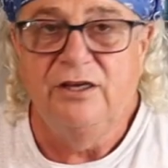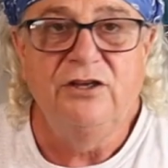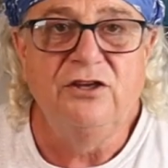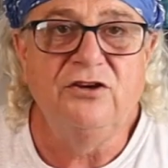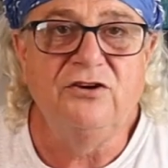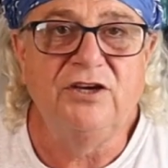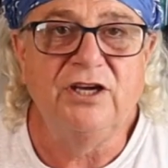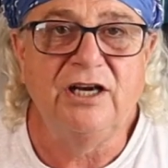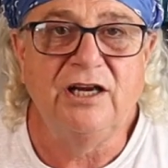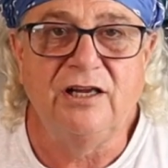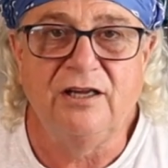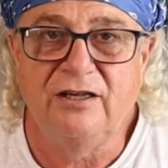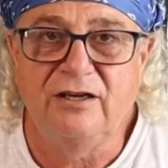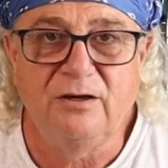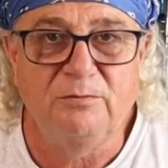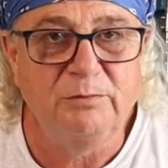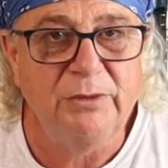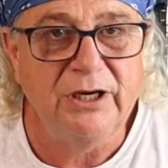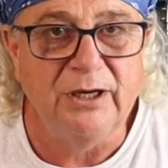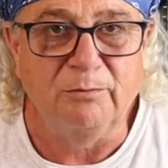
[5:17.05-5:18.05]
you get a
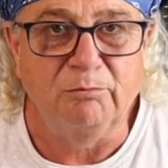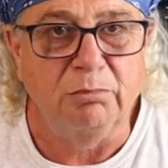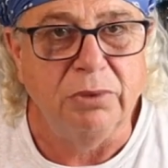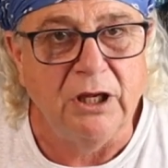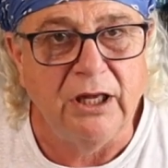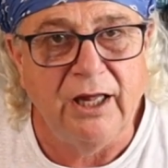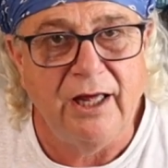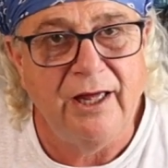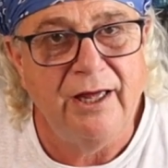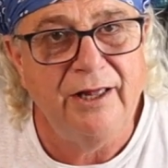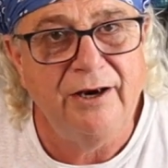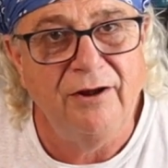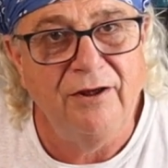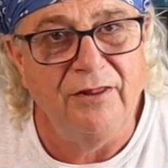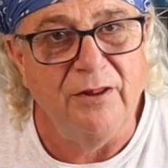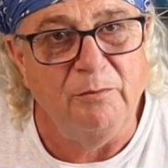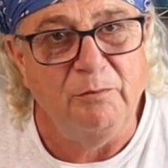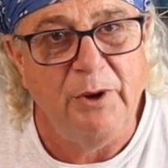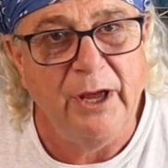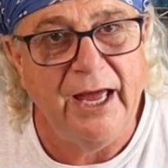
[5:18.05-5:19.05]
little bit of blood
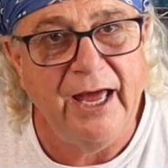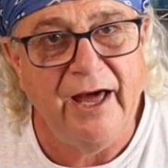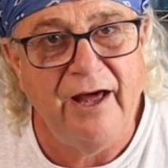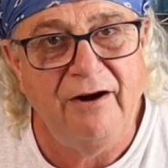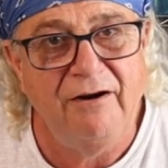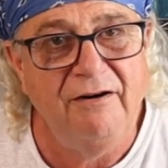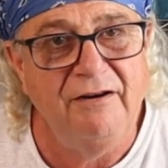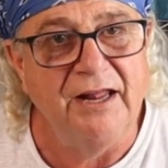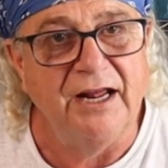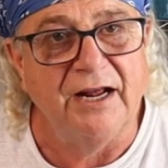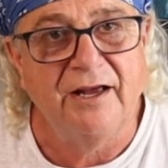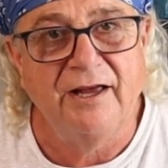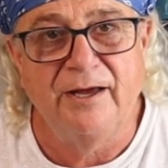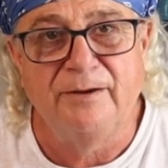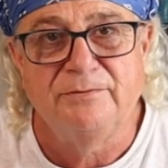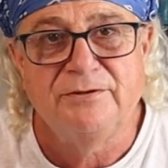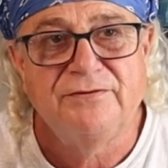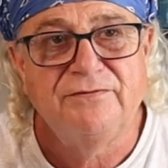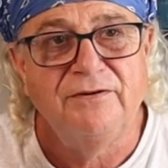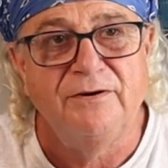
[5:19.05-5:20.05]
on the pattern that
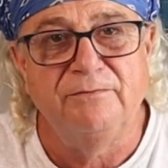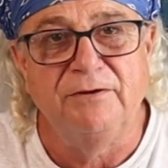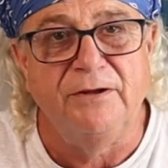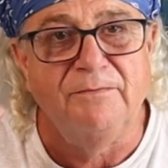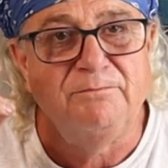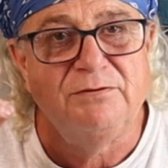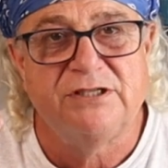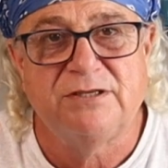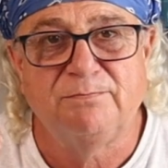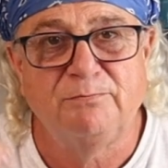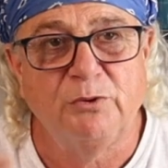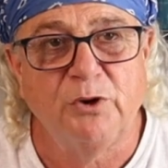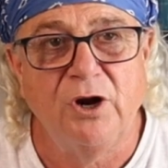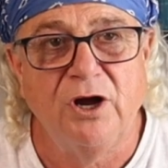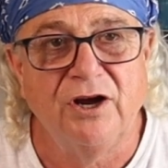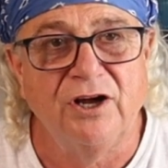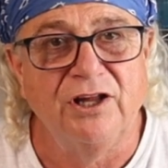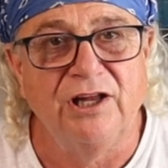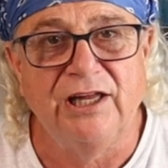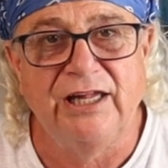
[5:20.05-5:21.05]
comes from you
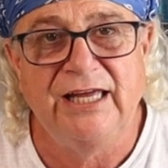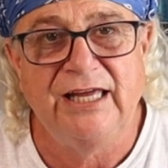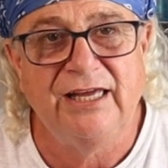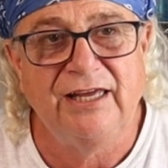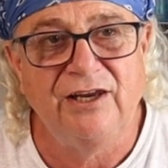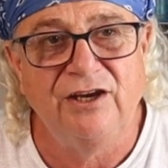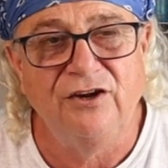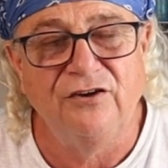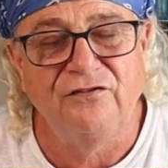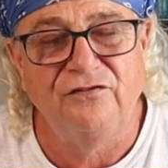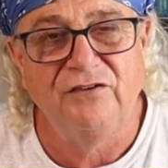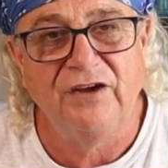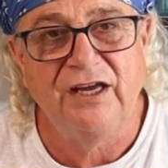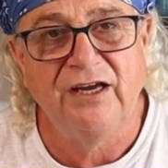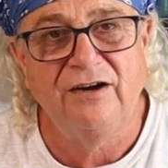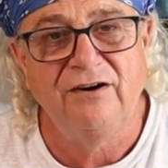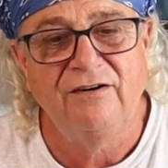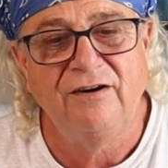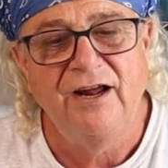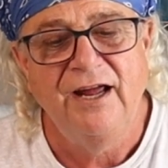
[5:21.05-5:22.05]
sprung a leak in your
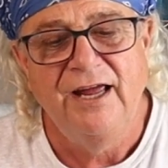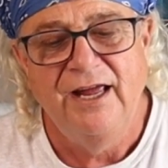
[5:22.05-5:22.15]
finger,